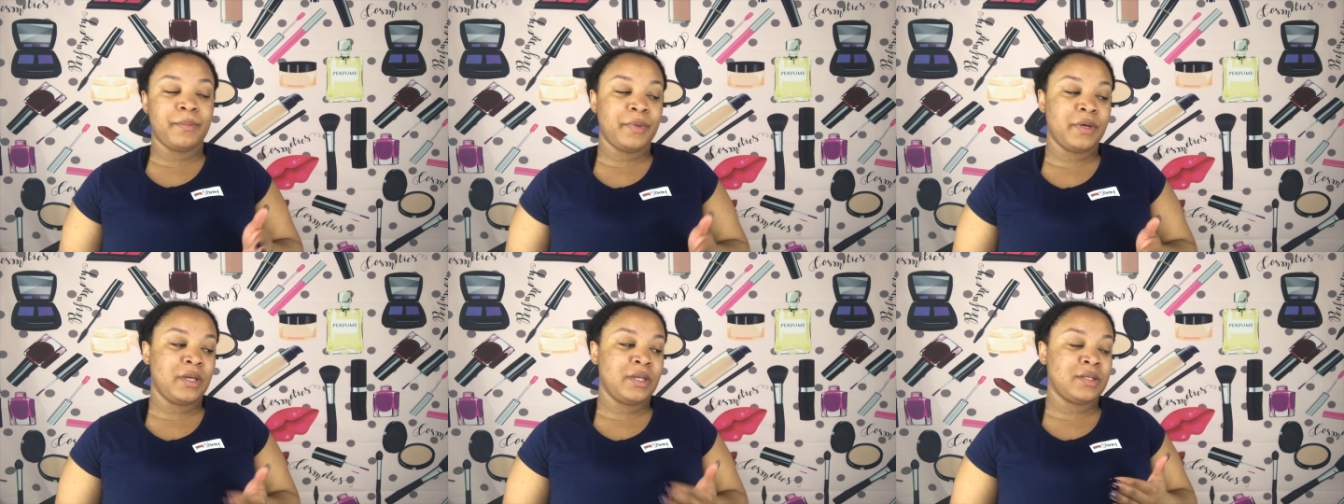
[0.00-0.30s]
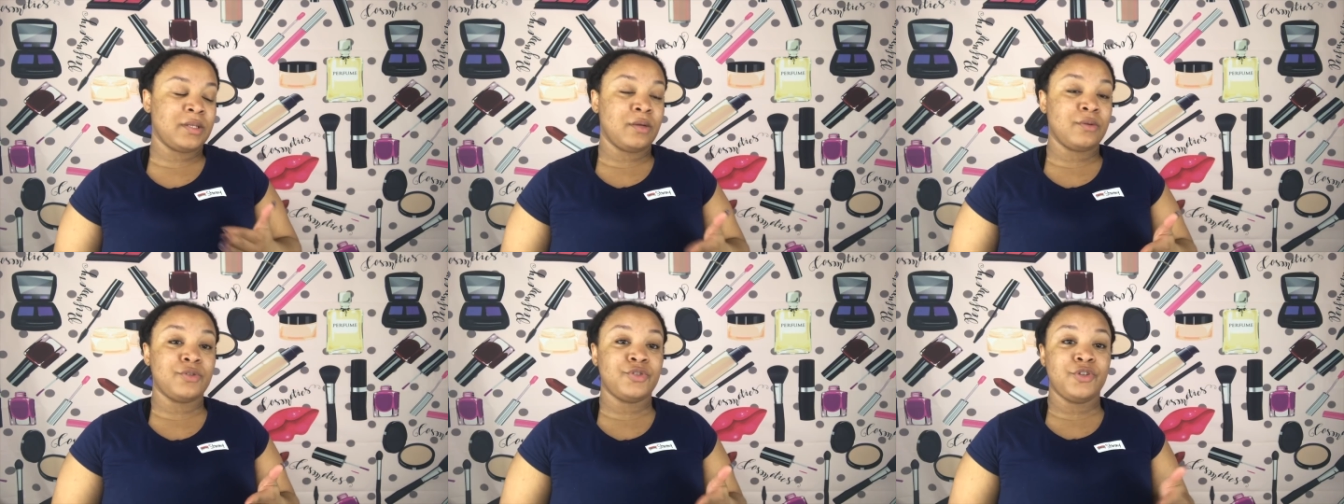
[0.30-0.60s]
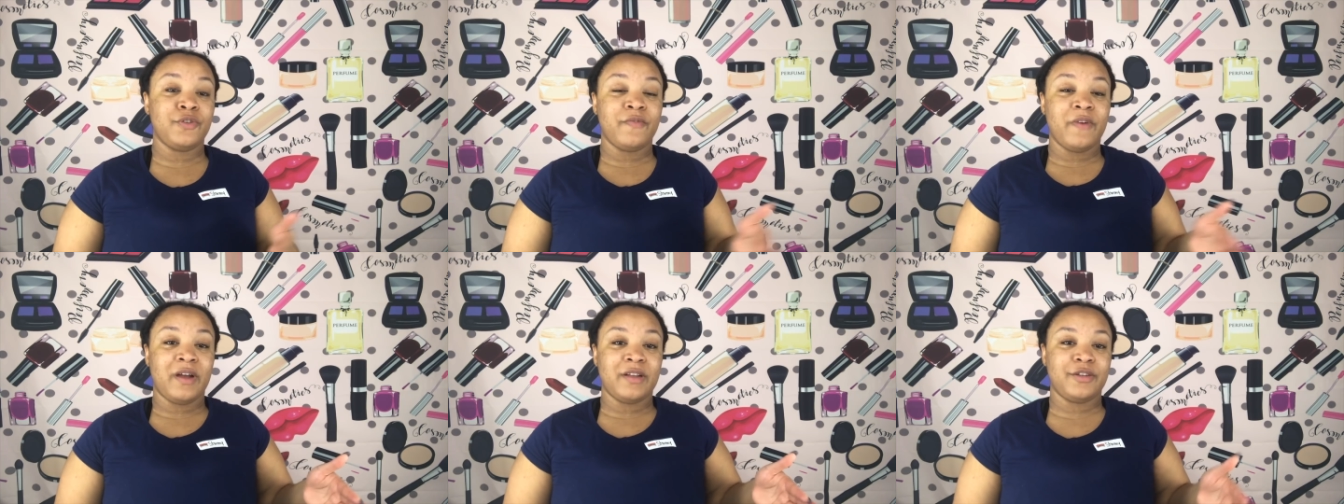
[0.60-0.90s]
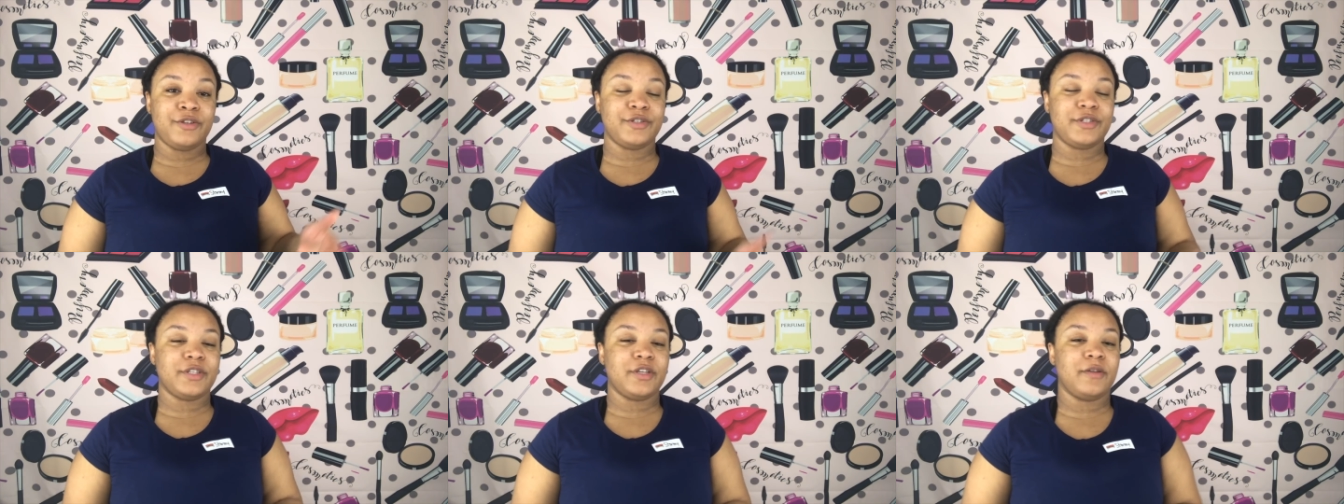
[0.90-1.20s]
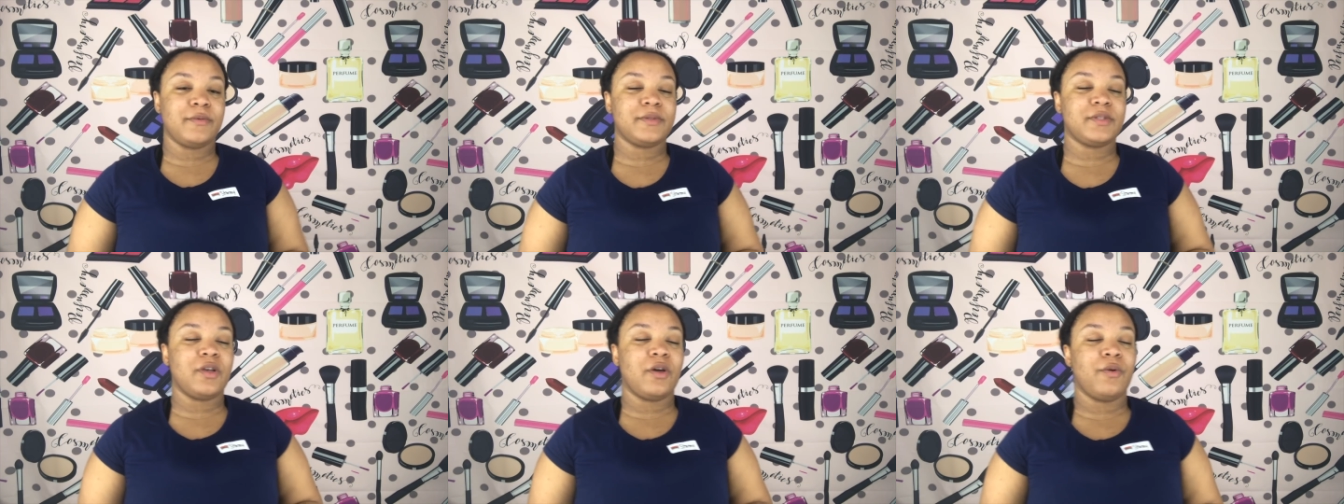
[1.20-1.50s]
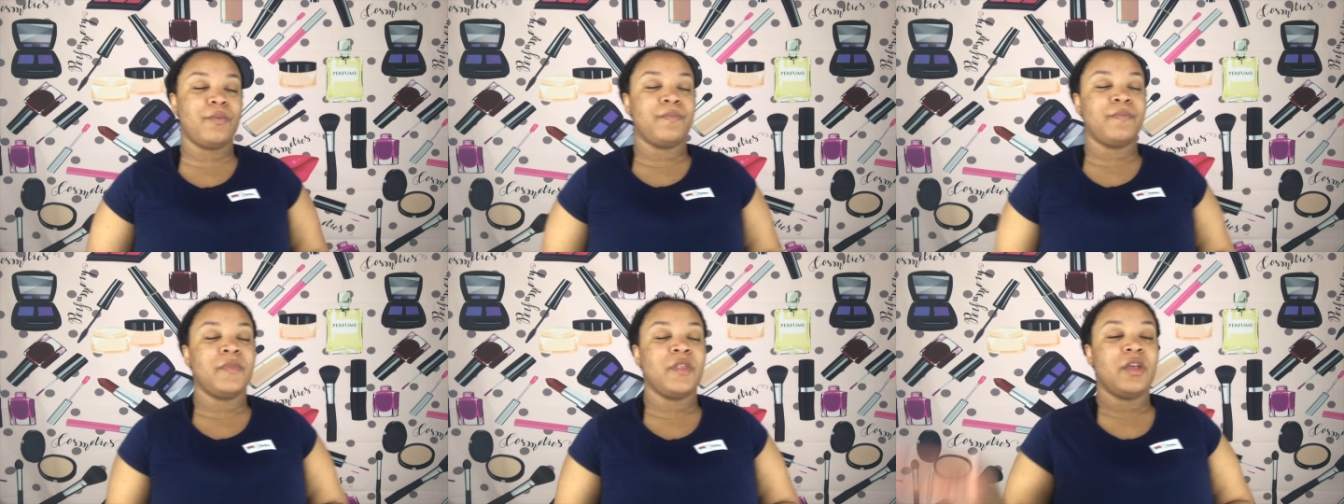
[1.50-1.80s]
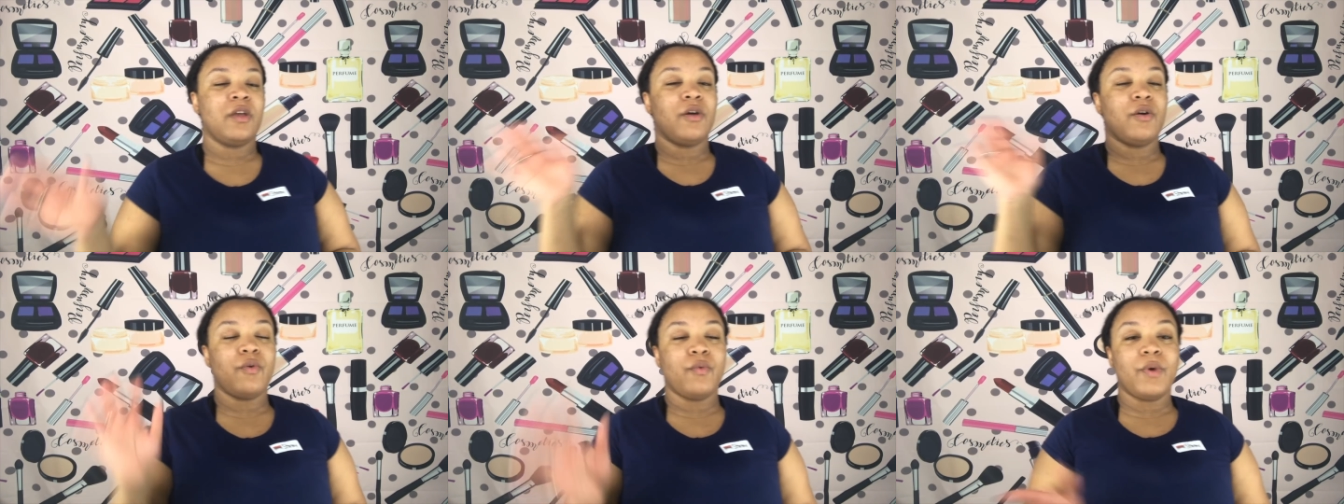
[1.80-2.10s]
but as long as you find yourself. So,
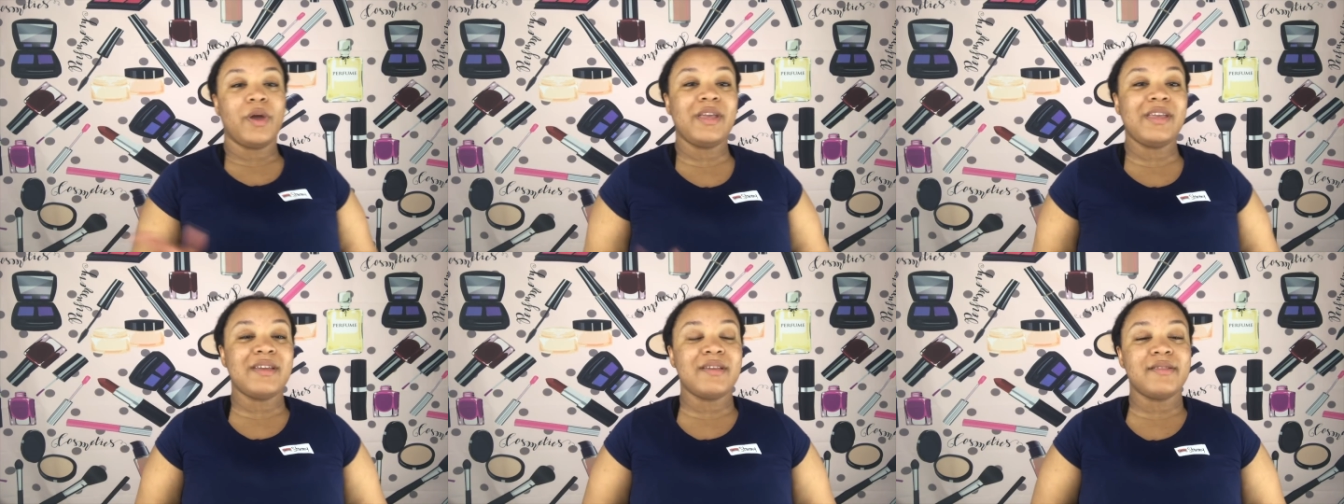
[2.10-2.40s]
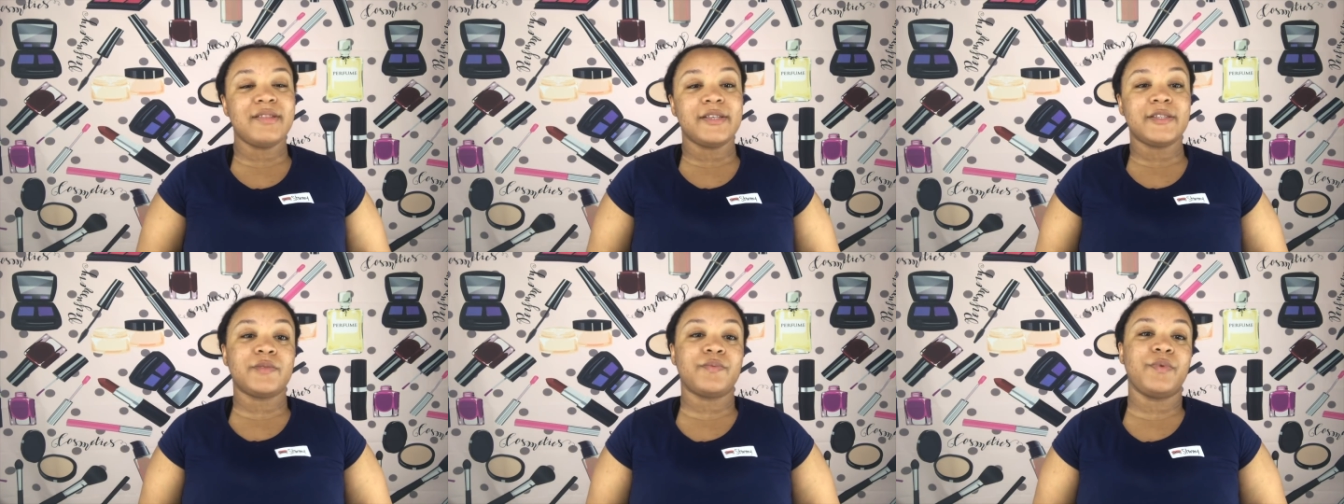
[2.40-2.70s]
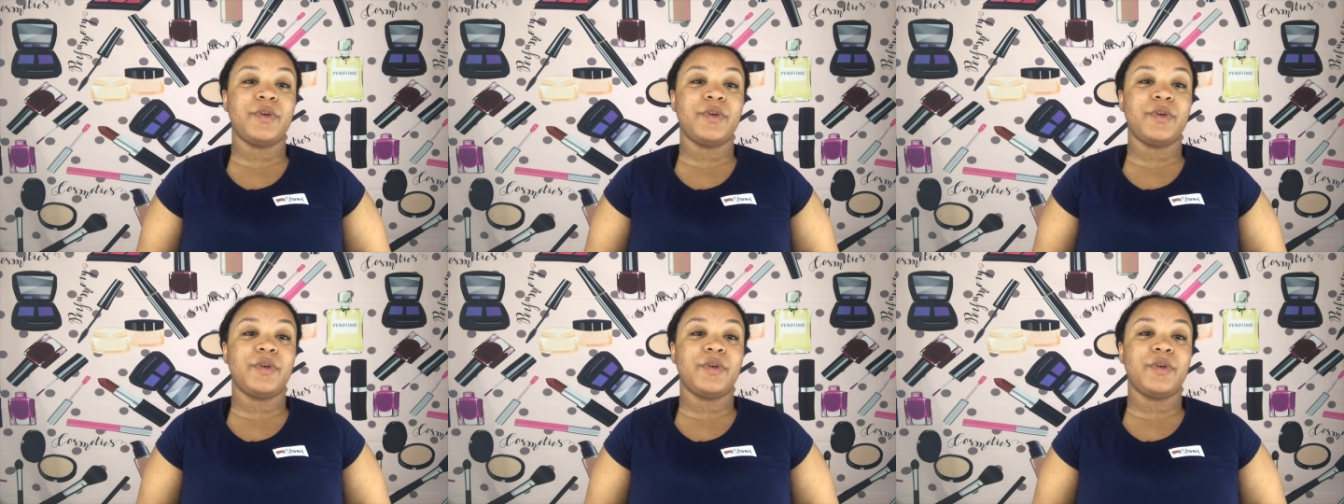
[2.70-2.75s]
weigh in this